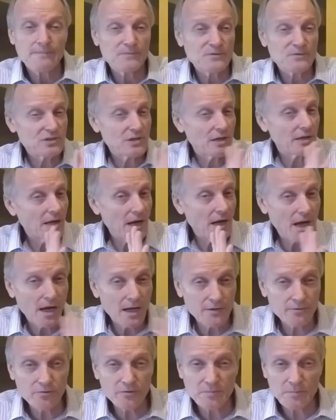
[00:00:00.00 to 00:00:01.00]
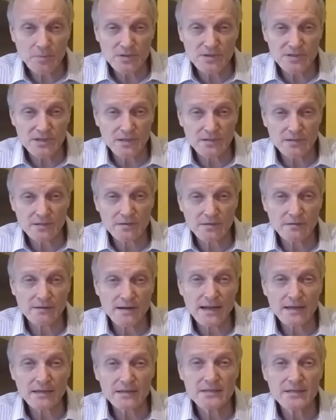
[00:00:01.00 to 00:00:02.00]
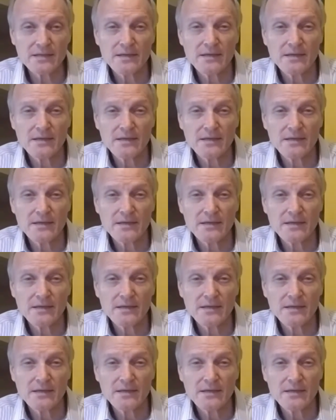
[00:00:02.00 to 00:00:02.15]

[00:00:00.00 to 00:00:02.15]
It's not 100% correct,